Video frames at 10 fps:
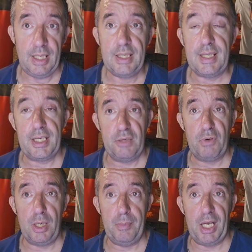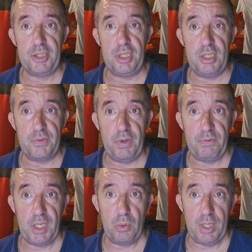Thank you very much. Here's
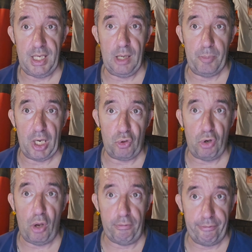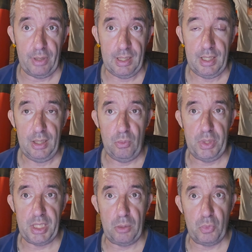50 quid. Now bugger off.
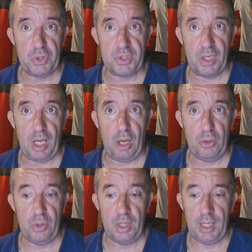We don't want to know.